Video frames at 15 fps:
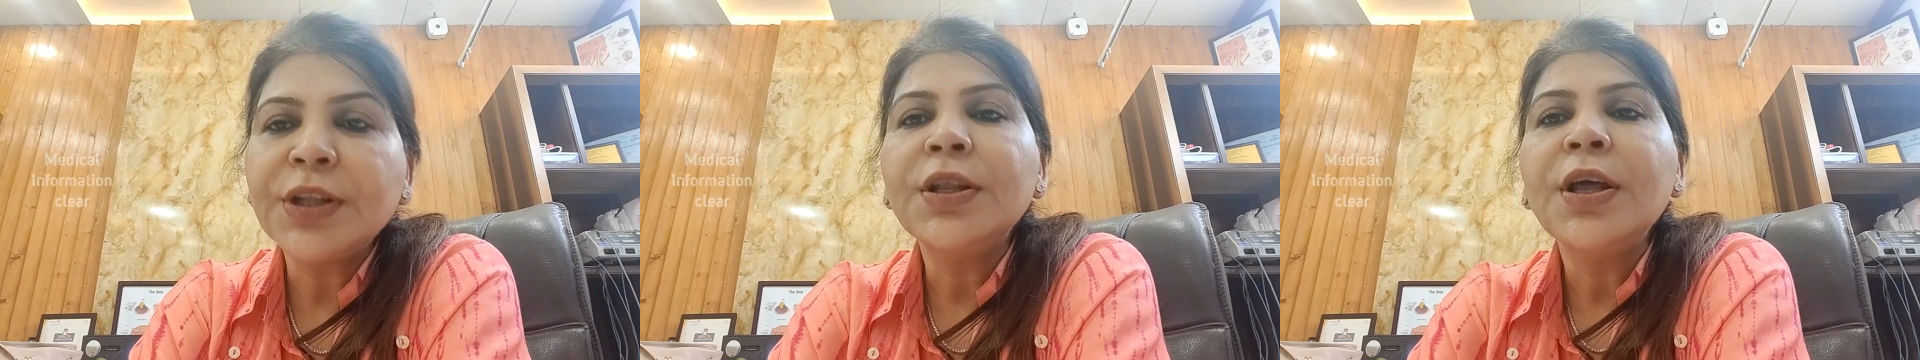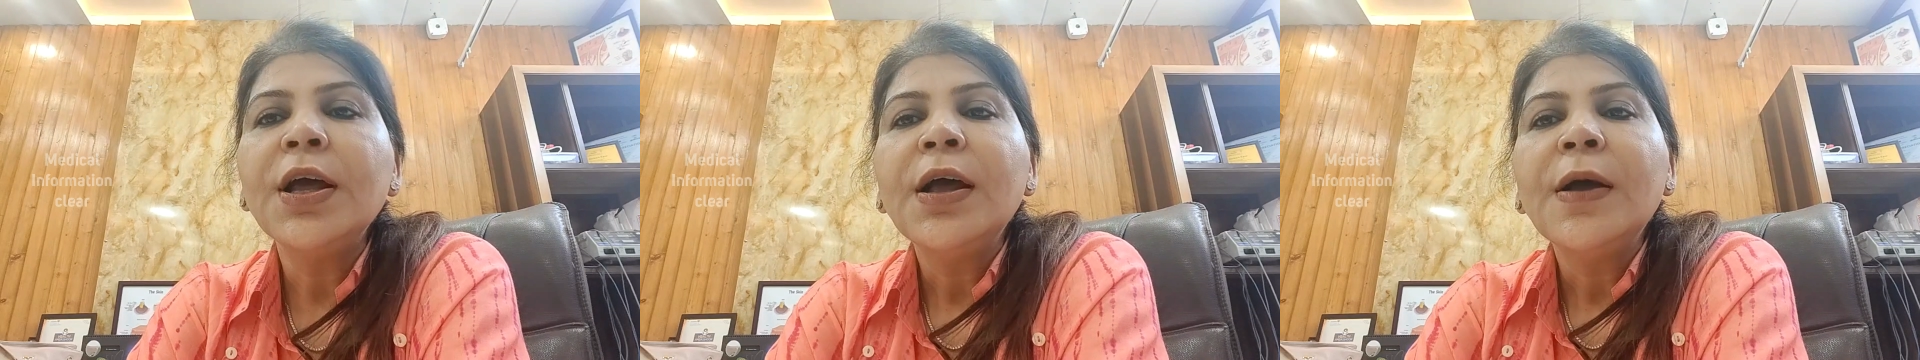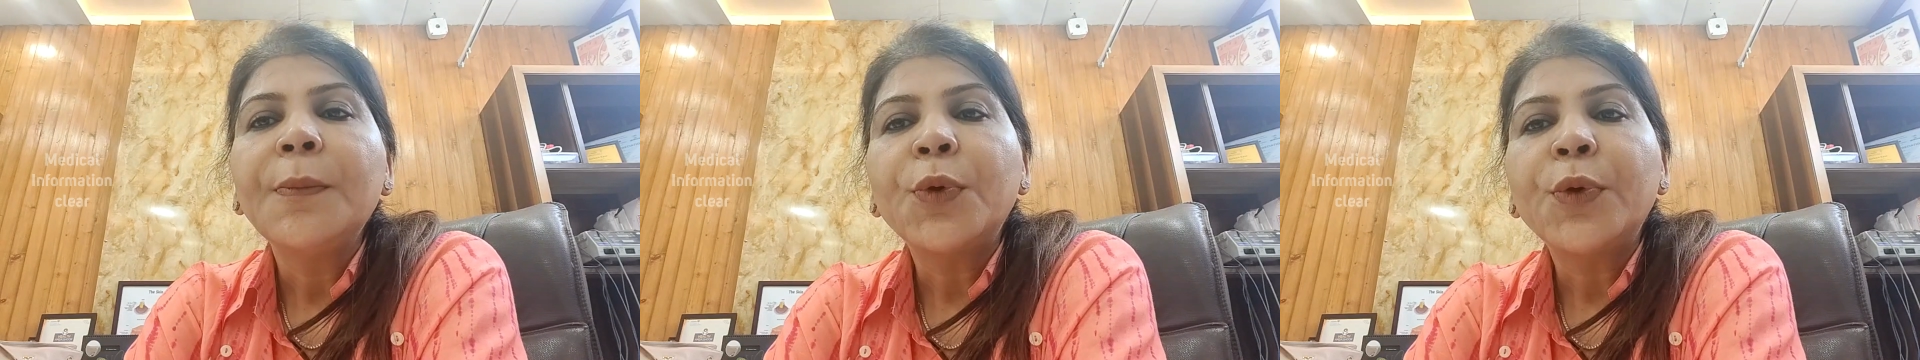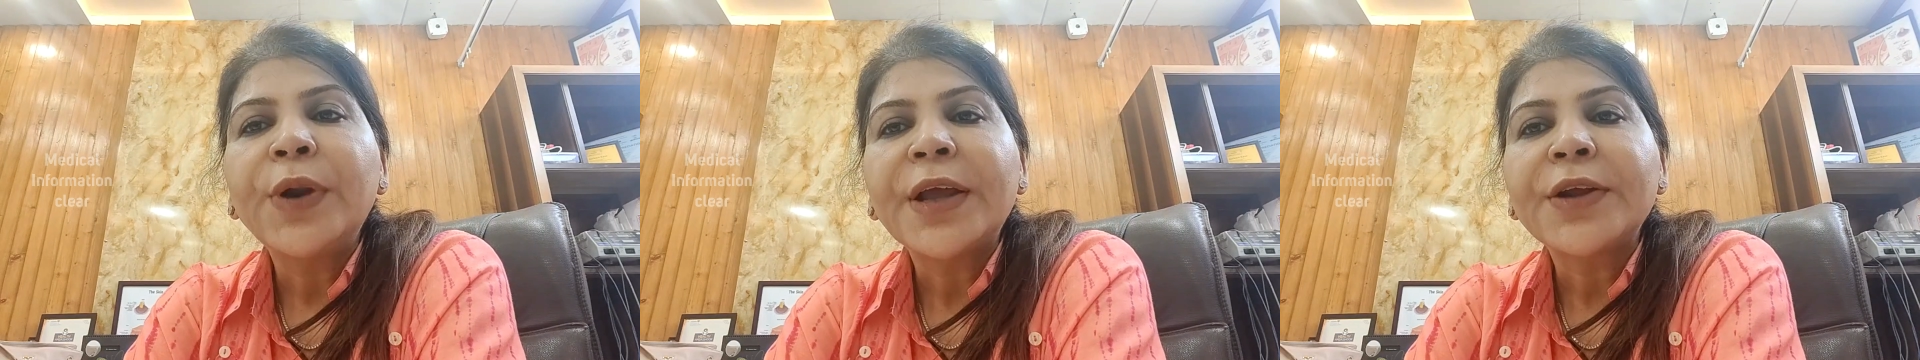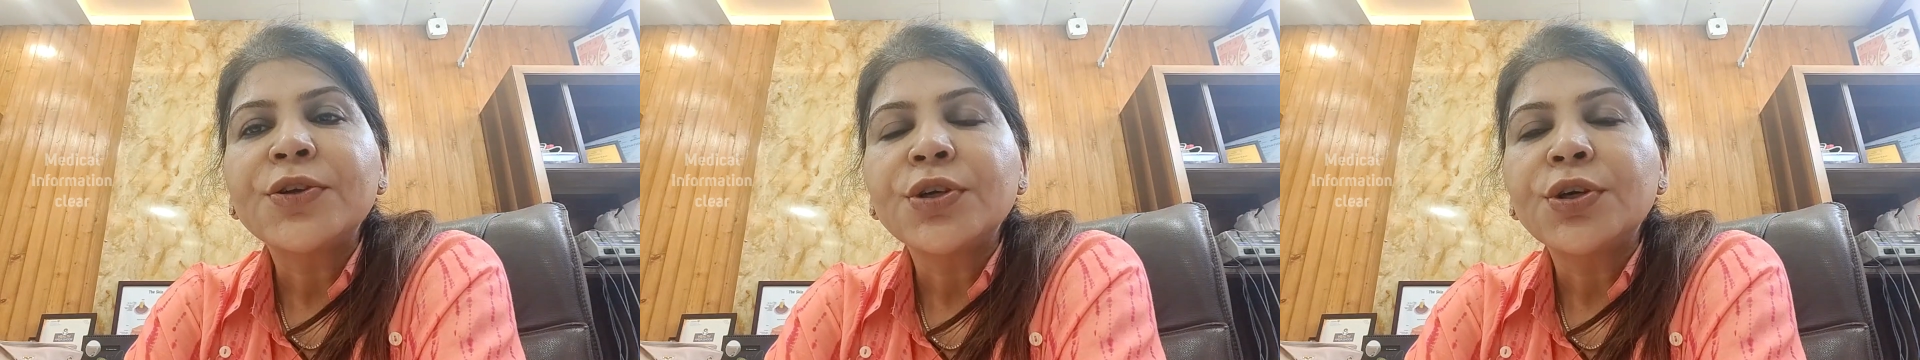with
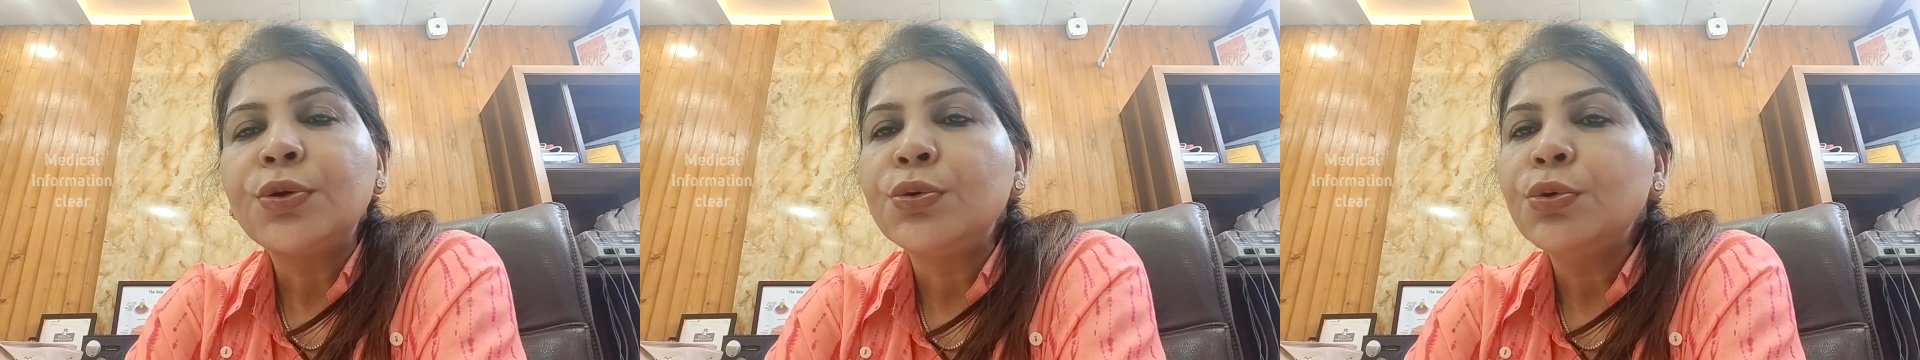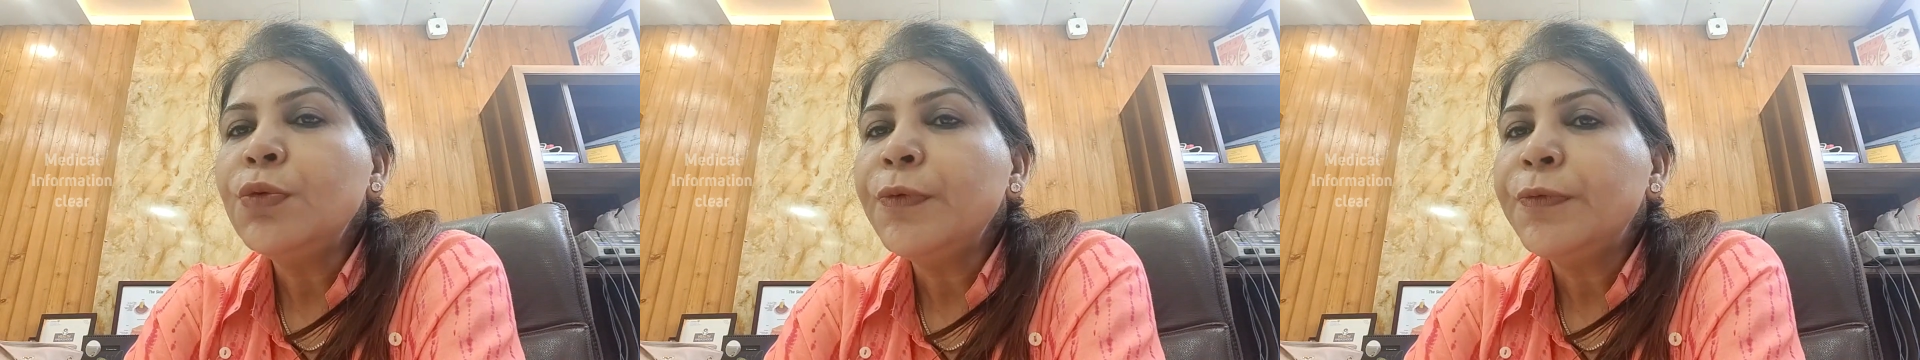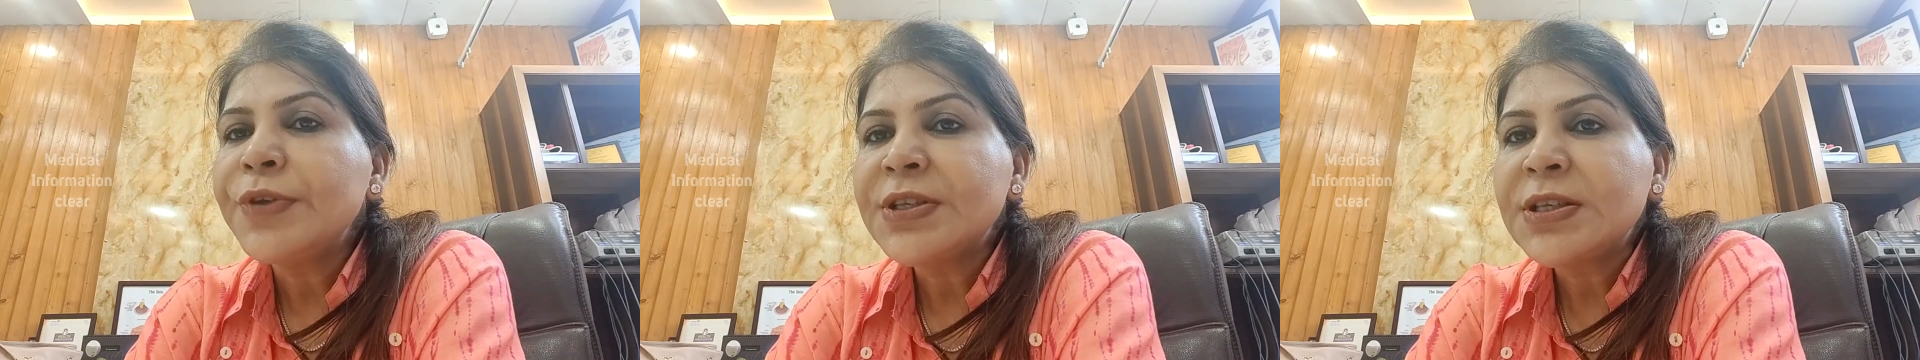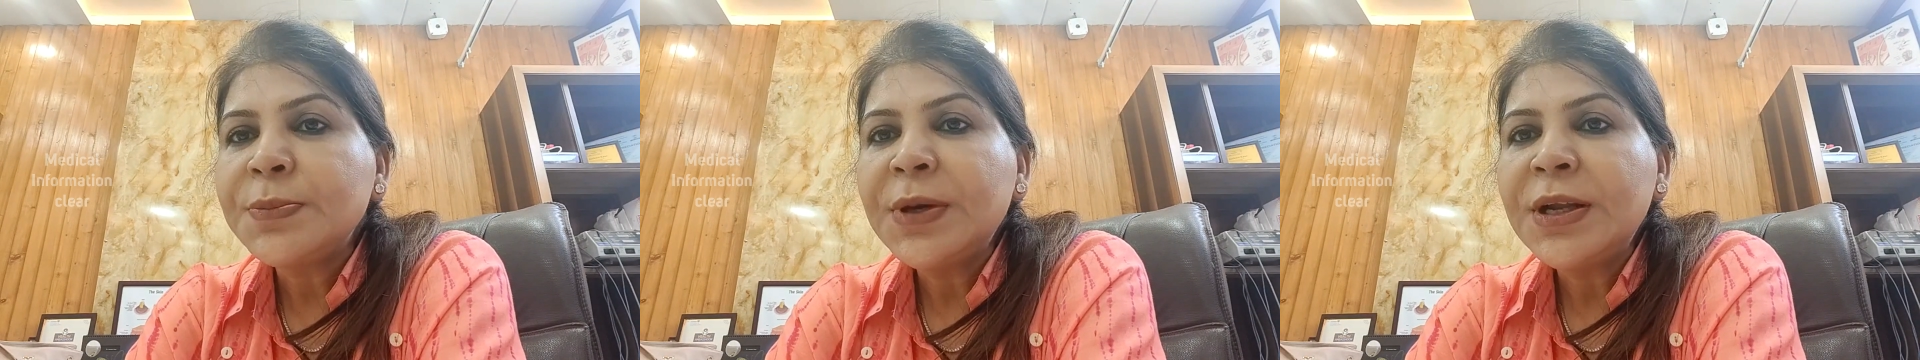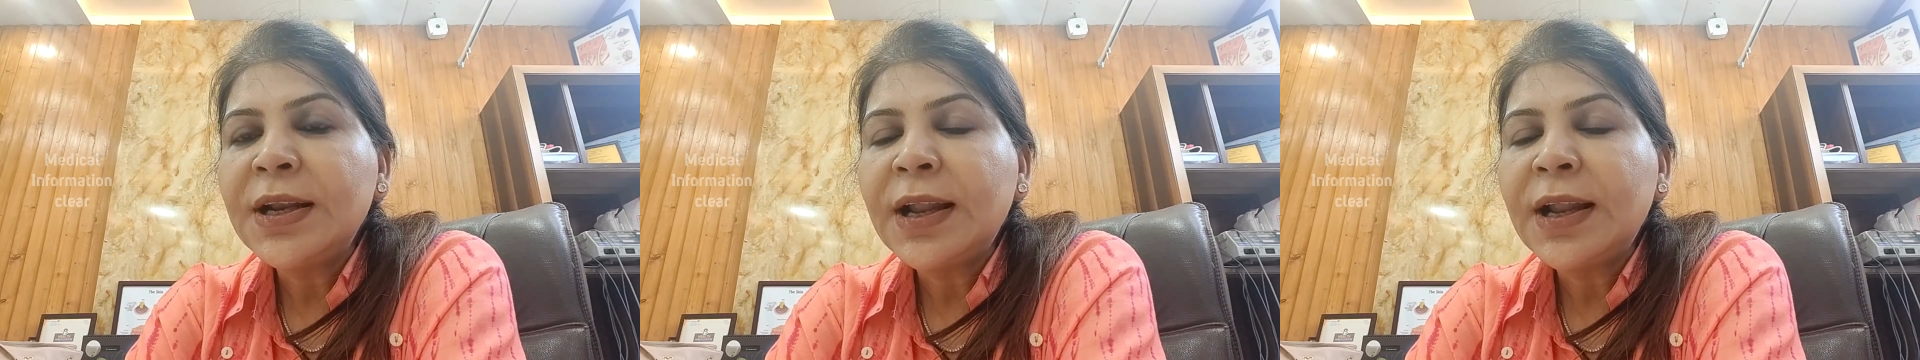protection to visible